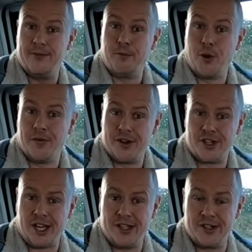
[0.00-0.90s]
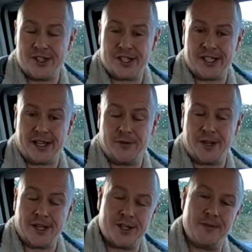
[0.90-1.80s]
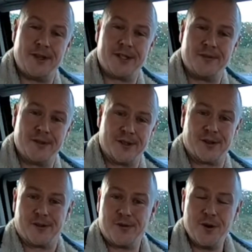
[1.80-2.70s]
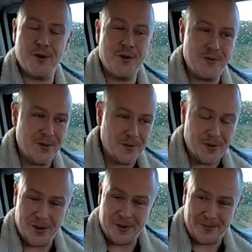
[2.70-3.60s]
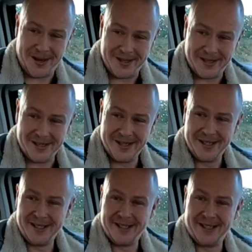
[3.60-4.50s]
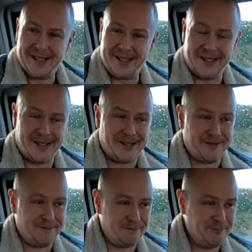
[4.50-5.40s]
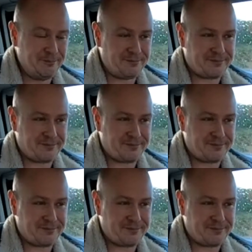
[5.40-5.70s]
and more of a challenge is that I would actually be doing this on a Roman workbench. I